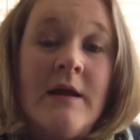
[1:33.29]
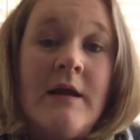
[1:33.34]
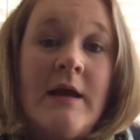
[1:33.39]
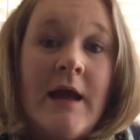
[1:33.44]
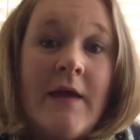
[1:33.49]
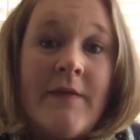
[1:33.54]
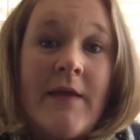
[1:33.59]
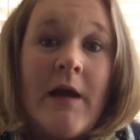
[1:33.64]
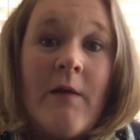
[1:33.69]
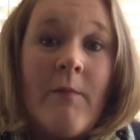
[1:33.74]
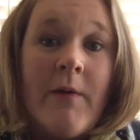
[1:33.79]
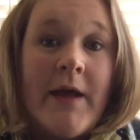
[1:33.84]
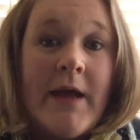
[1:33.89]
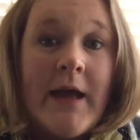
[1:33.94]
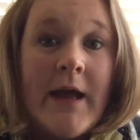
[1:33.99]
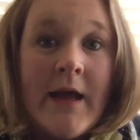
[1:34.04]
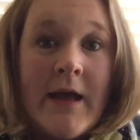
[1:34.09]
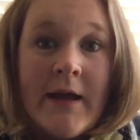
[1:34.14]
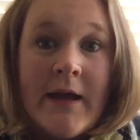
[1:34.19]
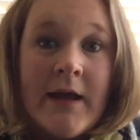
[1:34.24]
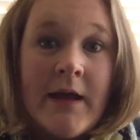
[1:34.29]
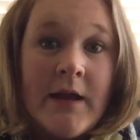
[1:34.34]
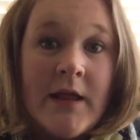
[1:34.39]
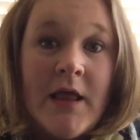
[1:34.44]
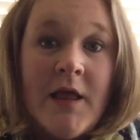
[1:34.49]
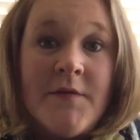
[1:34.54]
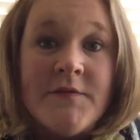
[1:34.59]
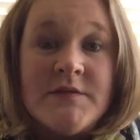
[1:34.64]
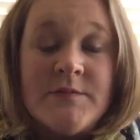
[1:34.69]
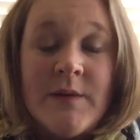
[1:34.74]
and that way it kind of
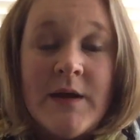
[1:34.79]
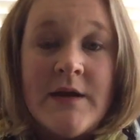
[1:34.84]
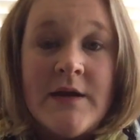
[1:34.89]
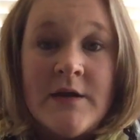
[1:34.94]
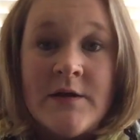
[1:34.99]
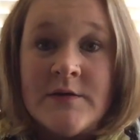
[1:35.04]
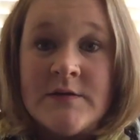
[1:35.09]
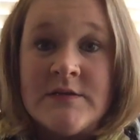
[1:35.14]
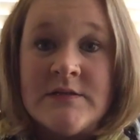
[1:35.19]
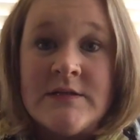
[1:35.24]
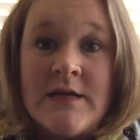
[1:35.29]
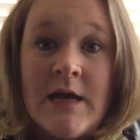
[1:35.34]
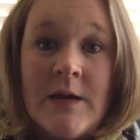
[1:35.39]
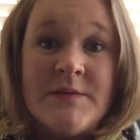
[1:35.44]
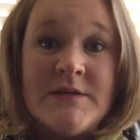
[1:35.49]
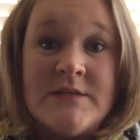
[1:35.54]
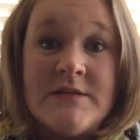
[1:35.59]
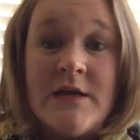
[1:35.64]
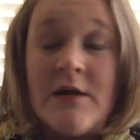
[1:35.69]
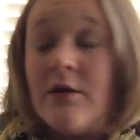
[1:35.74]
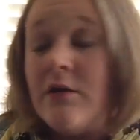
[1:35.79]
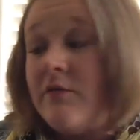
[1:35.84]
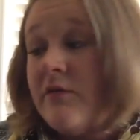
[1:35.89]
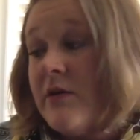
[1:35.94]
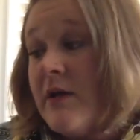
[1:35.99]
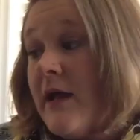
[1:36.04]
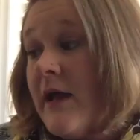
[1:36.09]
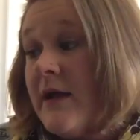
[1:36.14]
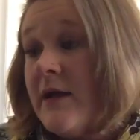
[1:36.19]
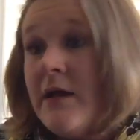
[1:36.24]
gives my nails time to set
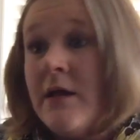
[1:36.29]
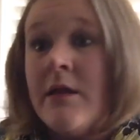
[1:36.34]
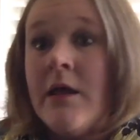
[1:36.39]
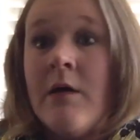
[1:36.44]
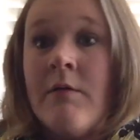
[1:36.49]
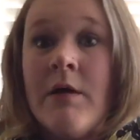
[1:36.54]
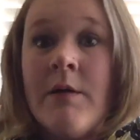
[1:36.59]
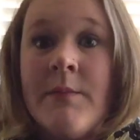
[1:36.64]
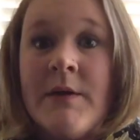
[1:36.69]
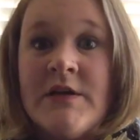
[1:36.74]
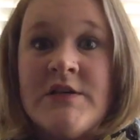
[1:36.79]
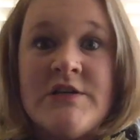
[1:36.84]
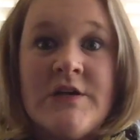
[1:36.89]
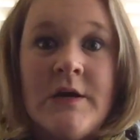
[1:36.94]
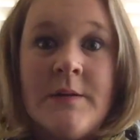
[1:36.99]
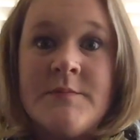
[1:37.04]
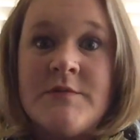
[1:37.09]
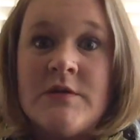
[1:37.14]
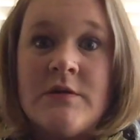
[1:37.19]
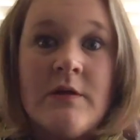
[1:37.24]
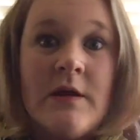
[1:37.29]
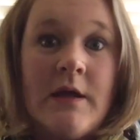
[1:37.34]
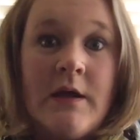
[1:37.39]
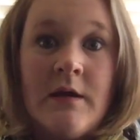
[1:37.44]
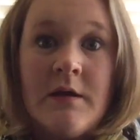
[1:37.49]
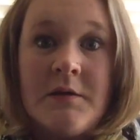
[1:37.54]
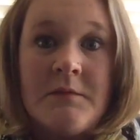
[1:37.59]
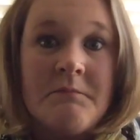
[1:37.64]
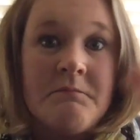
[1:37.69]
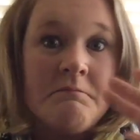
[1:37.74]
overnight, and that way my jams are
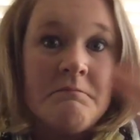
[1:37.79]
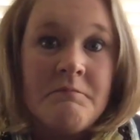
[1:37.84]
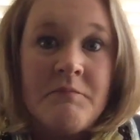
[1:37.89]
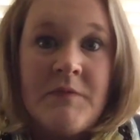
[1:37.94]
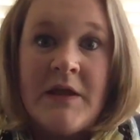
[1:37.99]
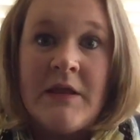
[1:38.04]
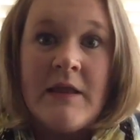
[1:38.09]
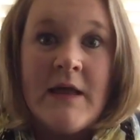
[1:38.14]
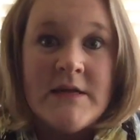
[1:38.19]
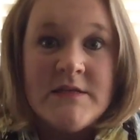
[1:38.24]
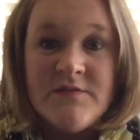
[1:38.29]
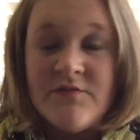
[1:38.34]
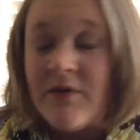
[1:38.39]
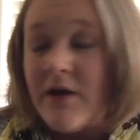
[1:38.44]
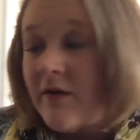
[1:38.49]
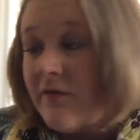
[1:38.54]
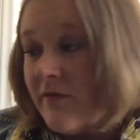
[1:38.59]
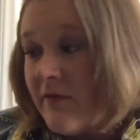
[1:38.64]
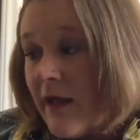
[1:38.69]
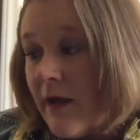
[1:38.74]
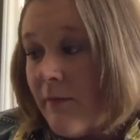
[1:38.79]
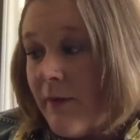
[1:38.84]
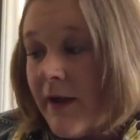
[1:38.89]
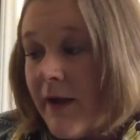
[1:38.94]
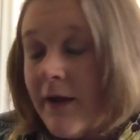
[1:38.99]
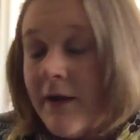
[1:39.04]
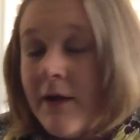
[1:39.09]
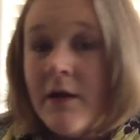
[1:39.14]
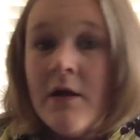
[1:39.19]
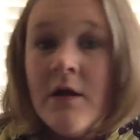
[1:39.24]
they last forever that
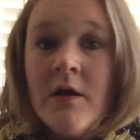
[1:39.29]
way.